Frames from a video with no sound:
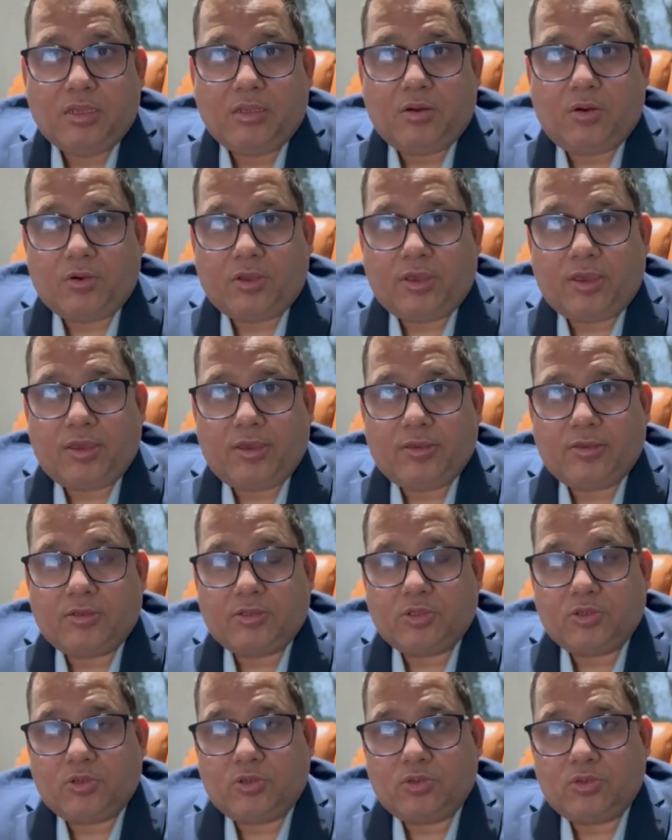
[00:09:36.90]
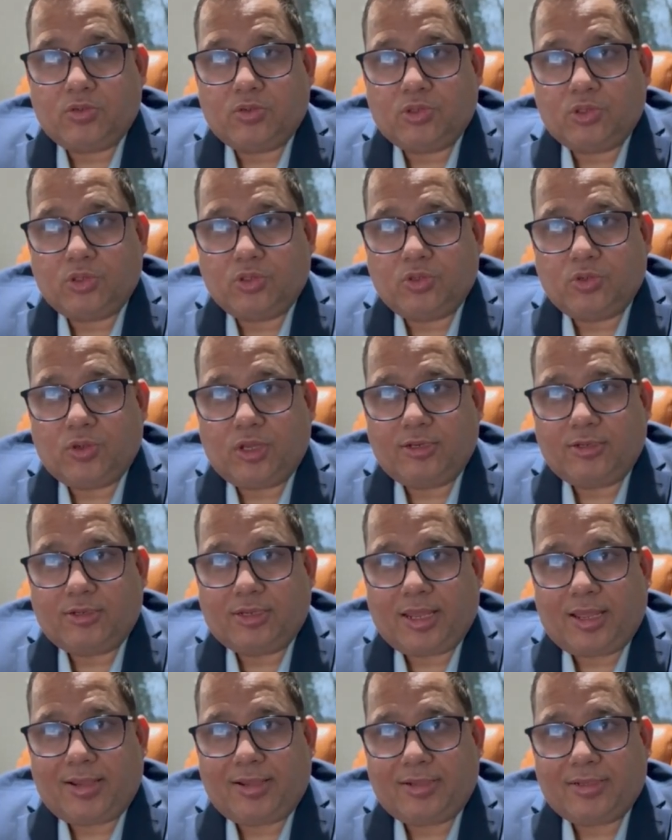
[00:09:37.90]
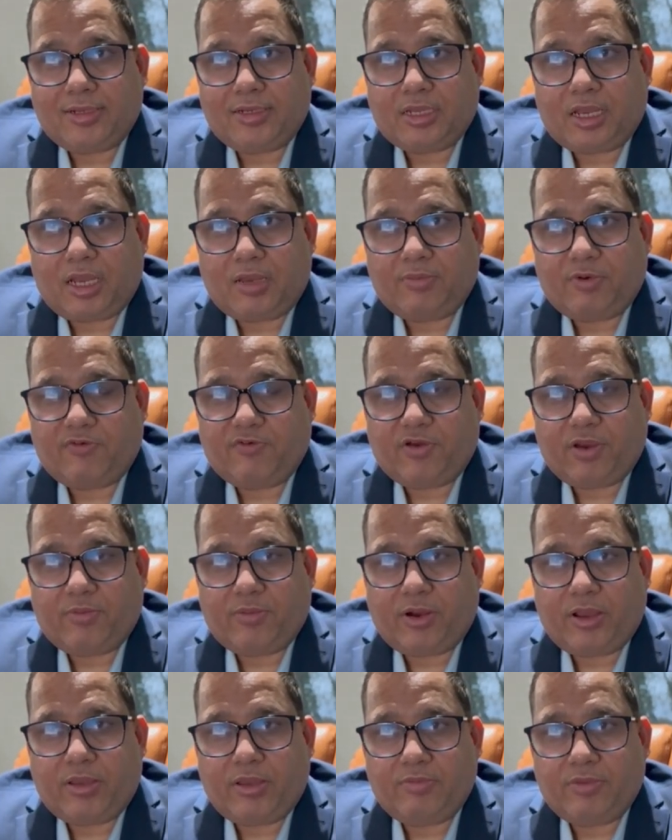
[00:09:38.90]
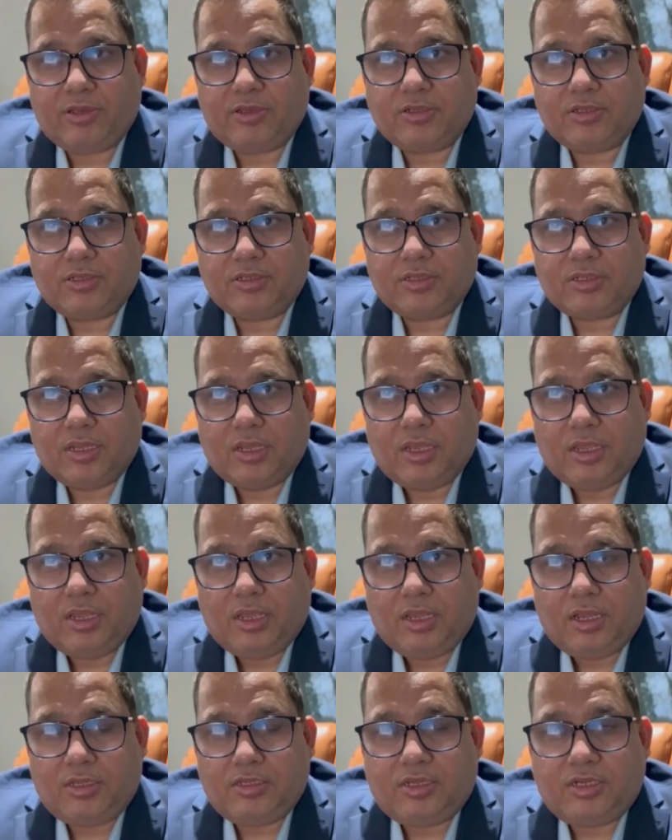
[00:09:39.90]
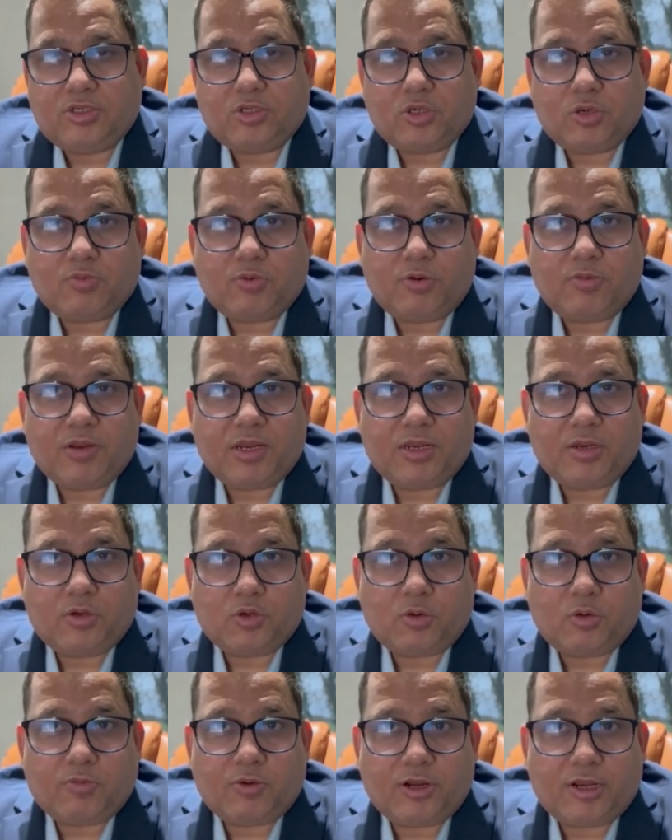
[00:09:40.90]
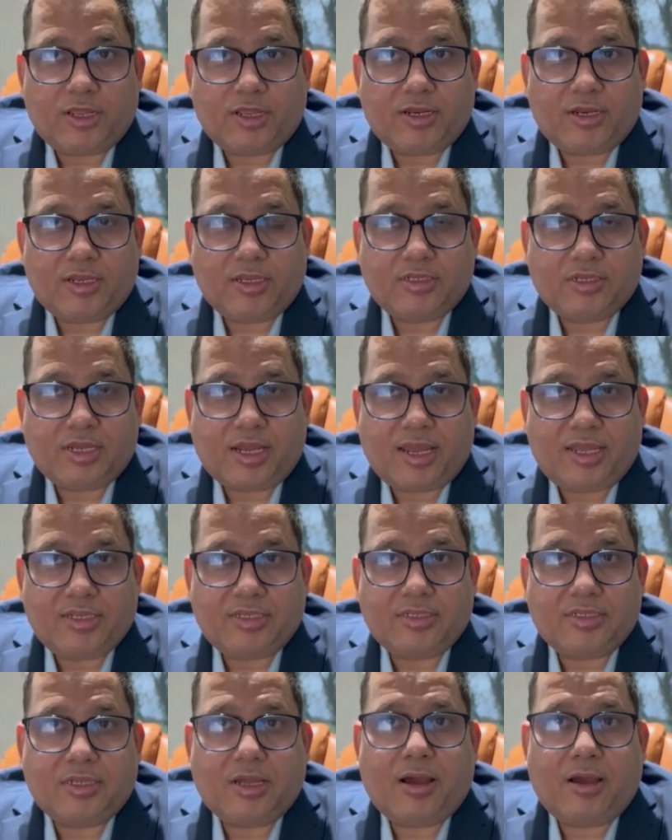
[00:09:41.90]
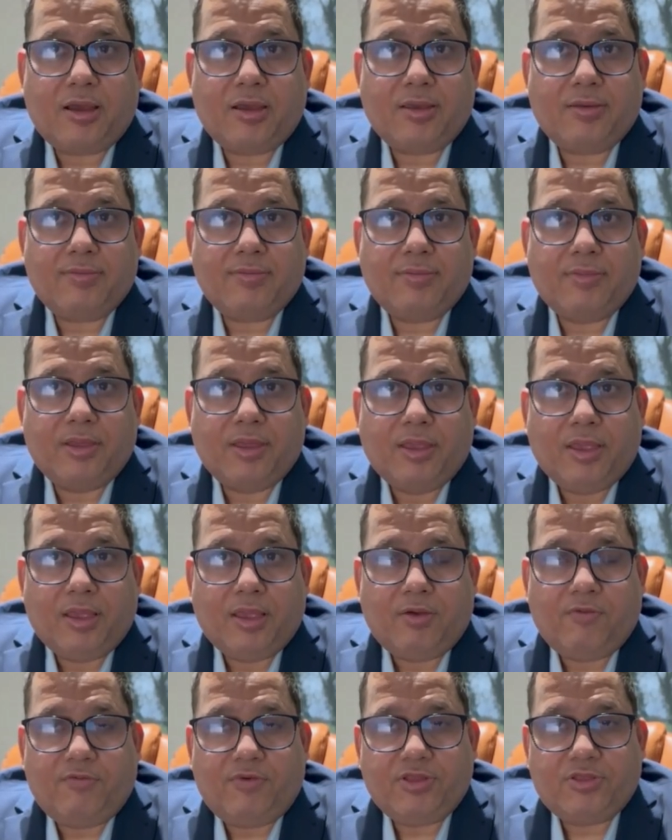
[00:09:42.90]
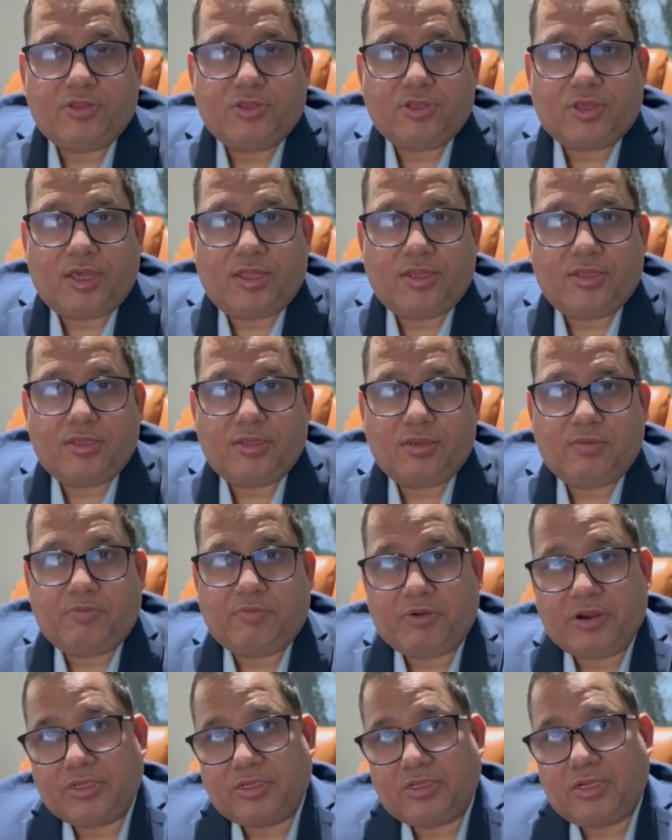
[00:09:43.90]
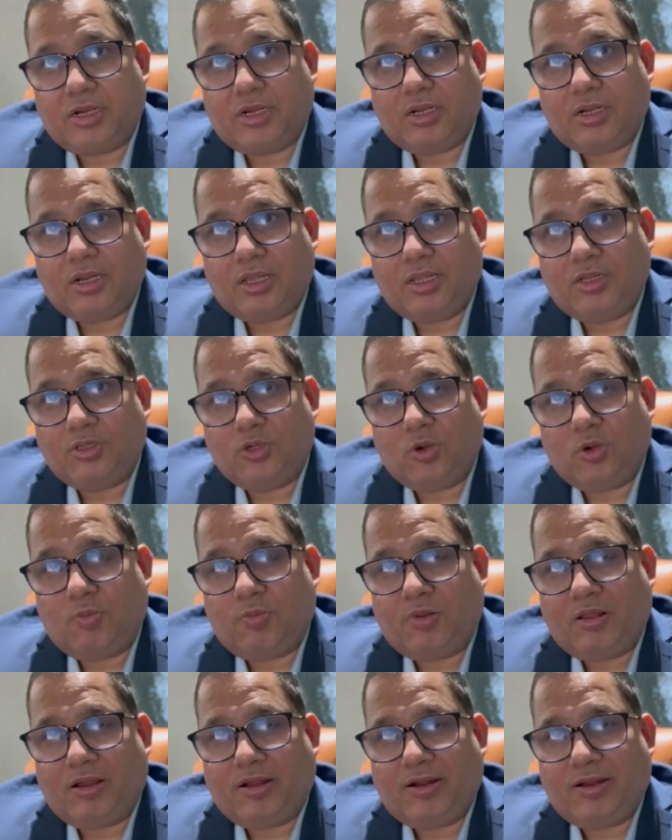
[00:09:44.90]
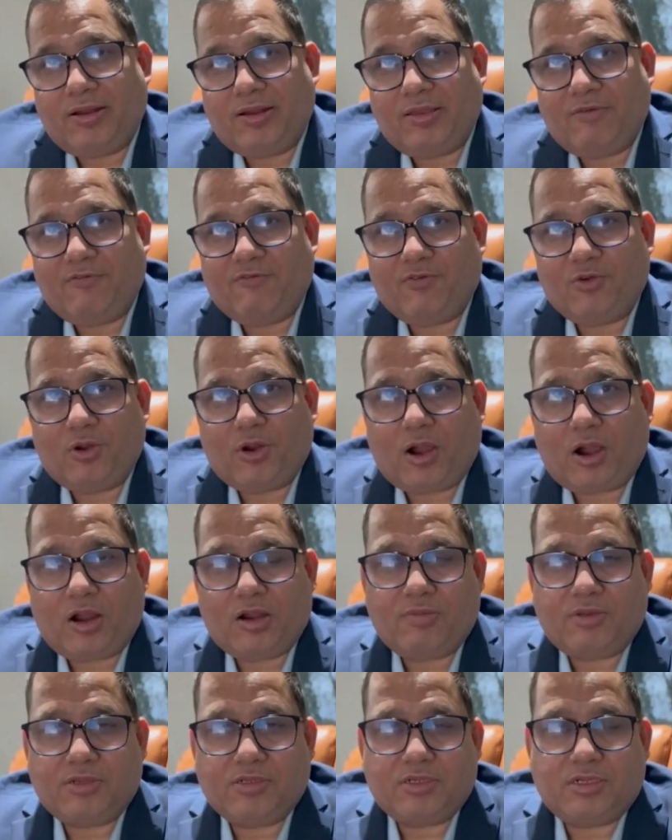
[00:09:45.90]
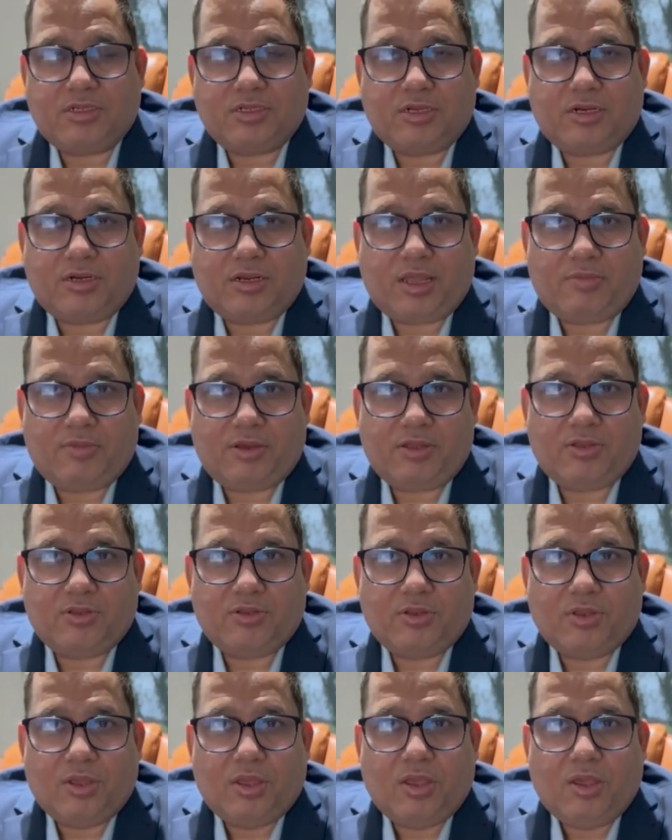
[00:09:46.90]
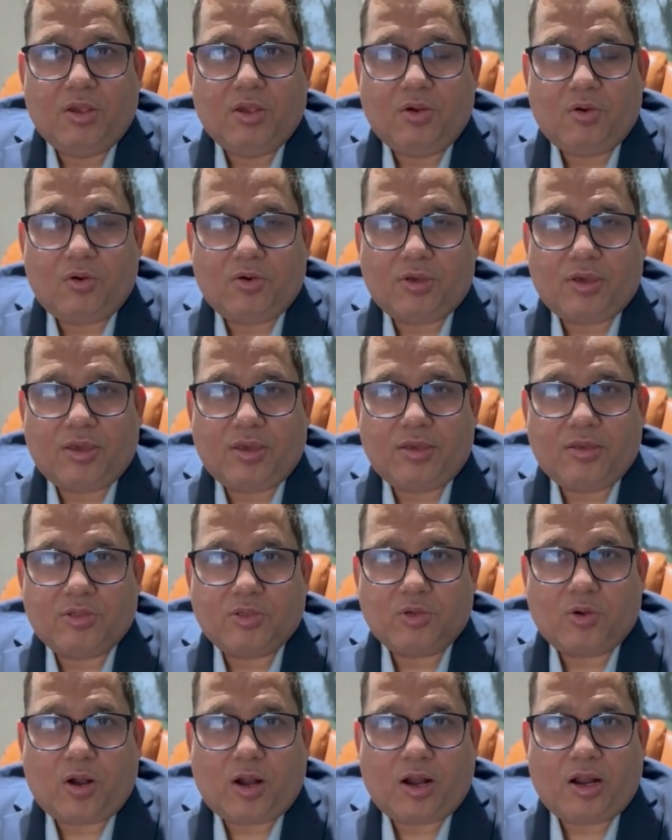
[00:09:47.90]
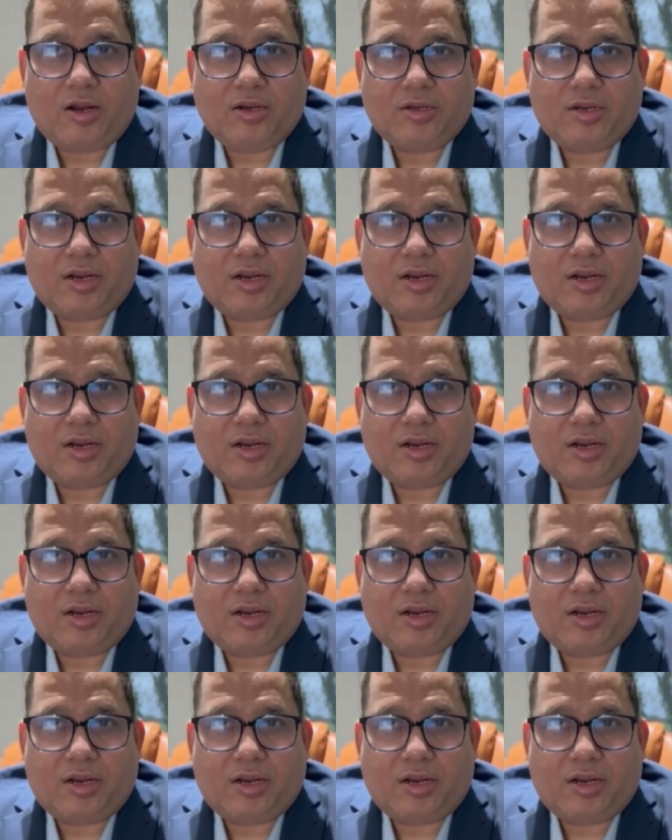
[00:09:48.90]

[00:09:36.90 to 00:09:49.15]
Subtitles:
Okay, so you can tell the type of MI, because the troponin is an enzyme which can present in your blood if your heart muscles are damaged. Okay, so heart